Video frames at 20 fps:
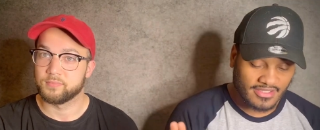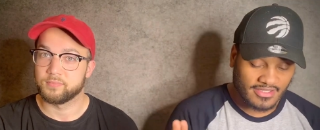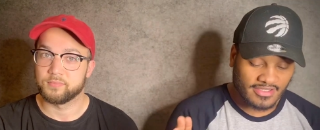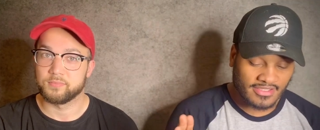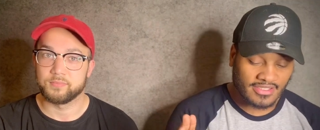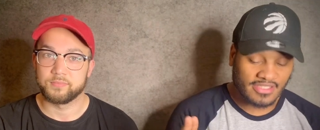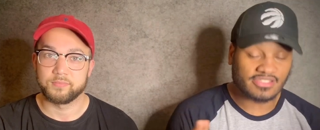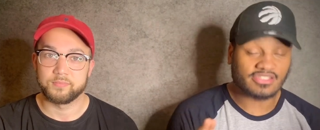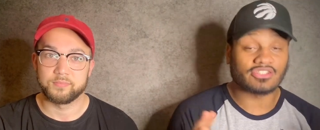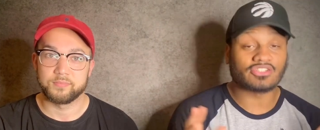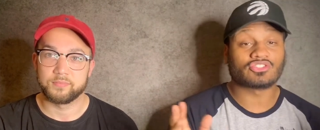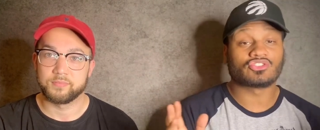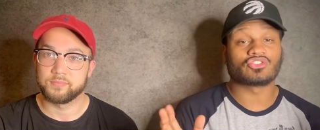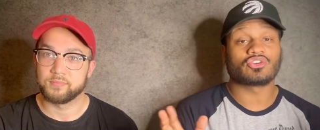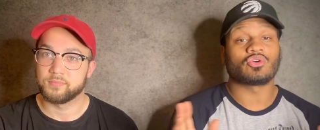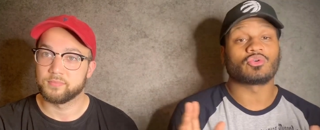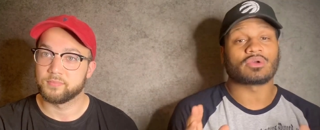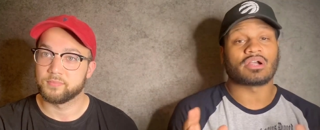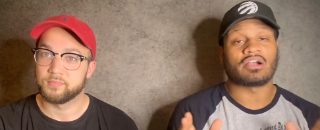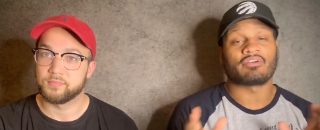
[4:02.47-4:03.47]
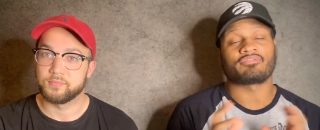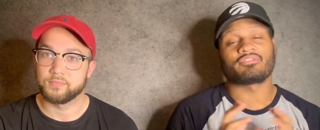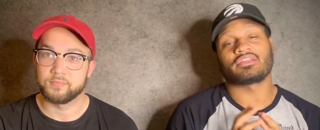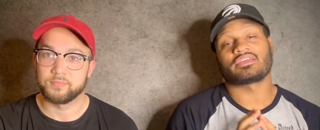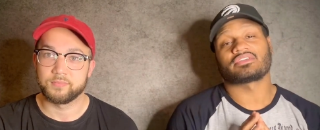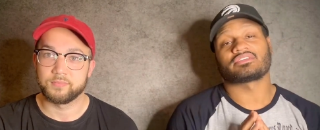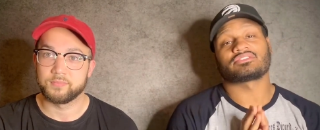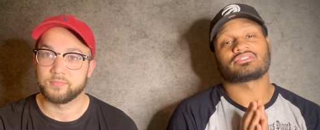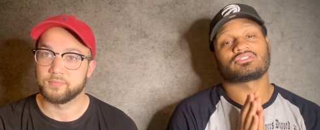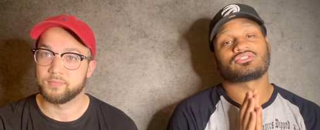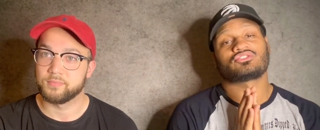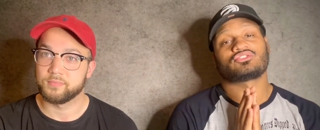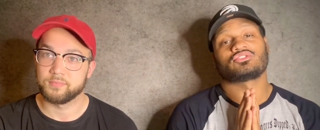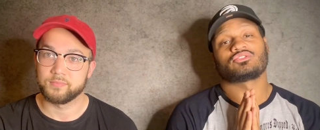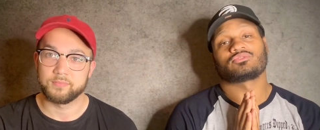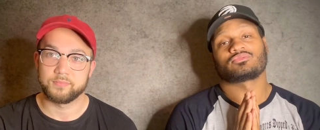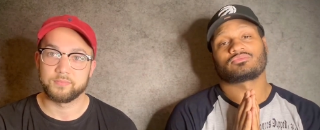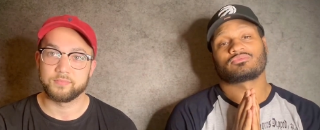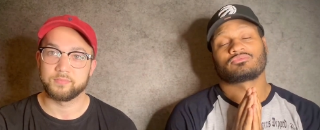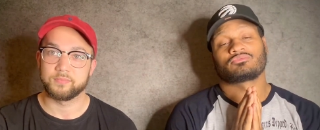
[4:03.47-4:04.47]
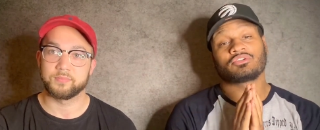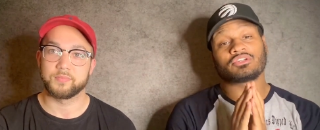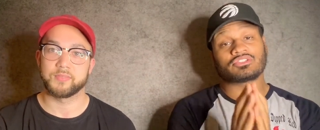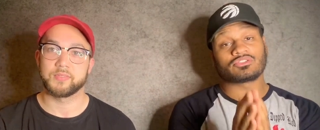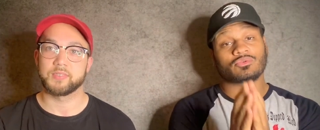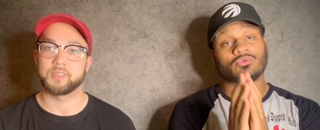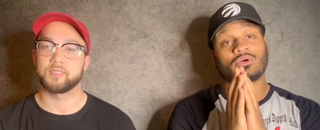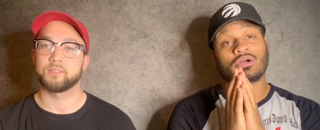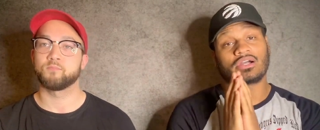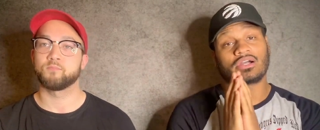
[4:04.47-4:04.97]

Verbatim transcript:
Speaker 1: it's a joke. I feel like it's a joke. Reason why